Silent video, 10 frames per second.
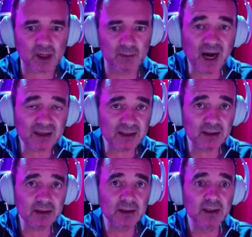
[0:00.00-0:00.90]

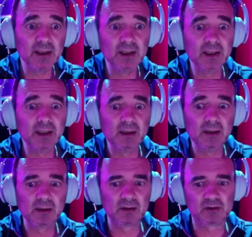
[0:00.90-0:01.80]
Martin
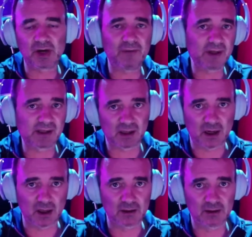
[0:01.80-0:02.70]
travels a
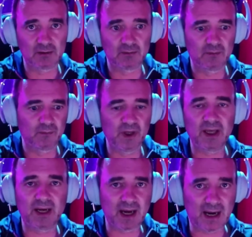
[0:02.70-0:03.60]
lot
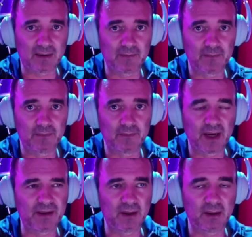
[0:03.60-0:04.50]
with a car,
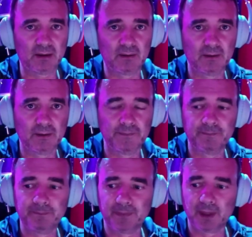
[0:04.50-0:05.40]
I think.
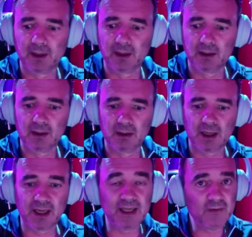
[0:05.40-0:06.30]

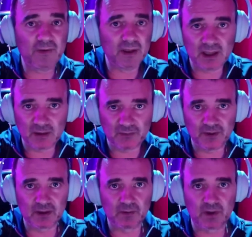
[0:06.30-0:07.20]
And even if
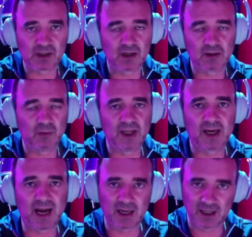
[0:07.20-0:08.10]
it was not with a
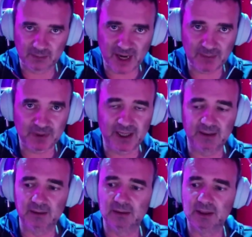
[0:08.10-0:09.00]
car, eh, by plane.